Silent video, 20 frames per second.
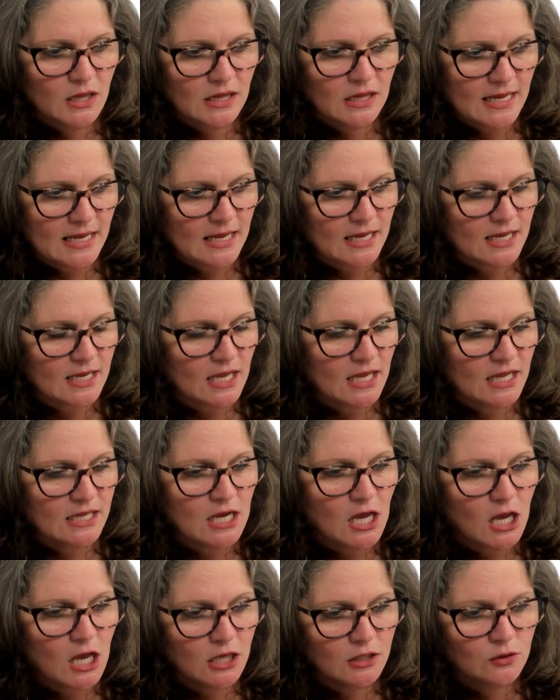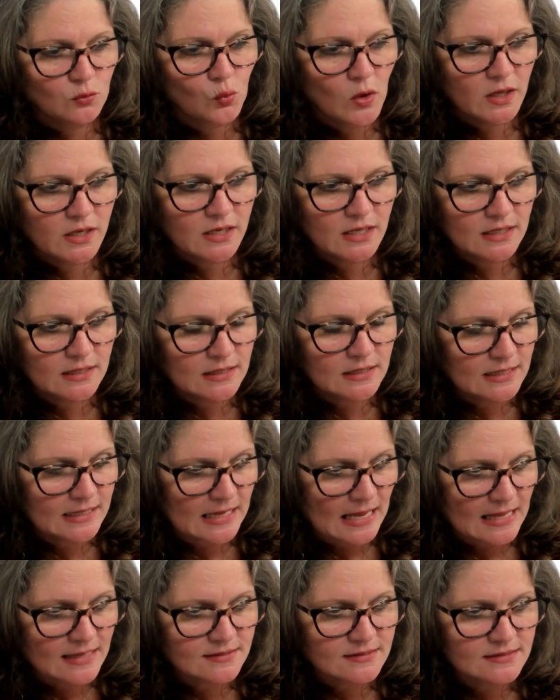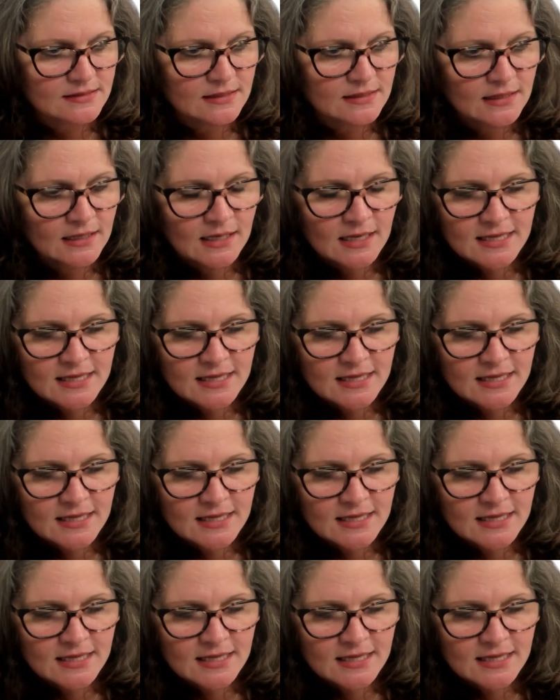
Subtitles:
like an unwanted guest